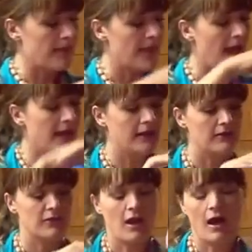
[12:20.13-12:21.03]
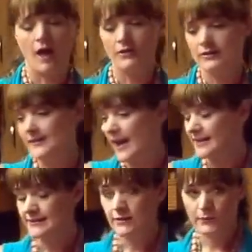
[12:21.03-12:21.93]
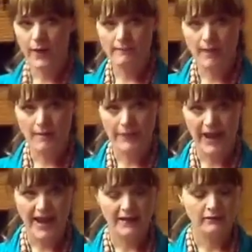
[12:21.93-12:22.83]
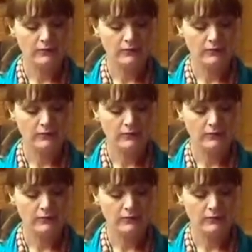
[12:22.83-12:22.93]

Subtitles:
then the other side is a wet mop pad,